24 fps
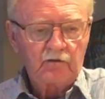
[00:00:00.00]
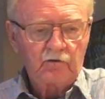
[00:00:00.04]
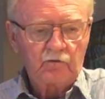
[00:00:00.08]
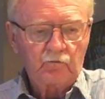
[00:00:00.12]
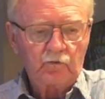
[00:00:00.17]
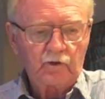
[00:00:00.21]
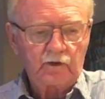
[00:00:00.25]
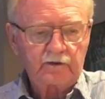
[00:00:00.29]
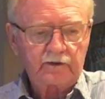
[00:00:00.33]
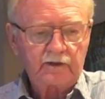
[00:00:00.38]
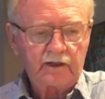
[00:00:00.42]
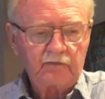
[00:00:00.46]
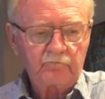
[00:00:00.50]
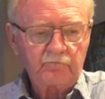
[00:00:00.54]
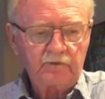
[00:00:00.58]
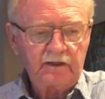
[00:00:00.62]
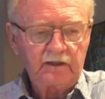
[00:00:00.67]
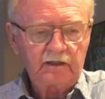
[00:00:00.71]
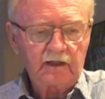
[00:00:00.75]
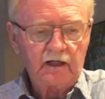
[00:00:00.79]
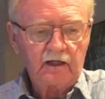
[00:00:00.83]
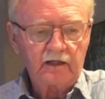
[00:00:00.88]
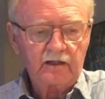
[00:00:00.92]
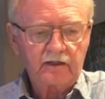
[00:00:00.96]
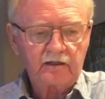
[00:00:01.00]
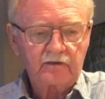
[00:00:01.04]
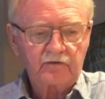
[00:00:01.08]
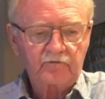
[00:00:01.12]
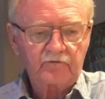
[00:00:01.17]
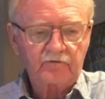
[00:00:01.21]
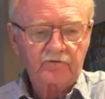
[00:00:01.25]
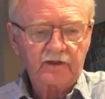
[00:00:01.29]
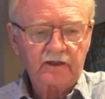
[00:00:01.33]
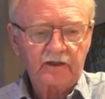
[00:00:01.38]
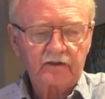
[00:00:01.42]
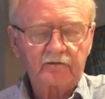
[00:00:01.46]
what can be done
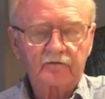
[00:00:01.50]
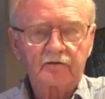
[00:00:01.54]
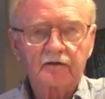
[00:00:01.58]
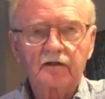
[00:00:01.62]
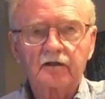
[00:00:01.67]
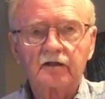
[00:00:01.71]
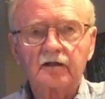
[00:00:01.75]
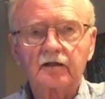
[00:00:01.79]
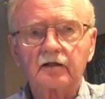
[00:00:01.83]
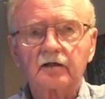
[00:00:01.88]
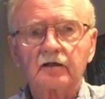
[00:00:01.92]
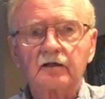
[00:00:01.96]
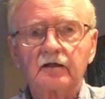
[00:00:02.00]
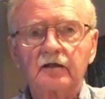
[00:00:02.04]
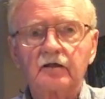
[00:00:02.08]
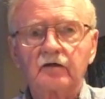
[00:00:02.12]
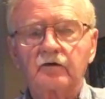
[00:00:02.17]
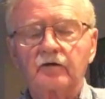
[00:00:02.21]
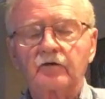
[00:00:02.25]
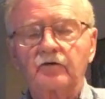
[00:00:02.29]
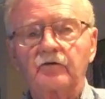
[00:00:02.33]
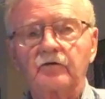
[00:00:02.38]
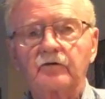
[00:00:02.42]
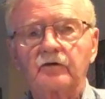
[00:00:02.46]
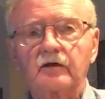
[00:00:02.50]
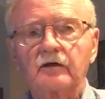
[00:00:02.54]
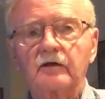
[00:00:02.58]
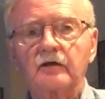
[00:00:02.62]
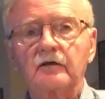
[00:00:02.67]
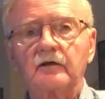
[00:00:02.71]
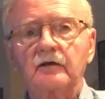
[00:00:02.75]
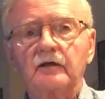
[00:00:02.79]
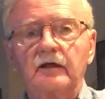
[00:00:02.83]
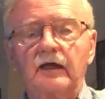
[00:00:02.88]
is that you can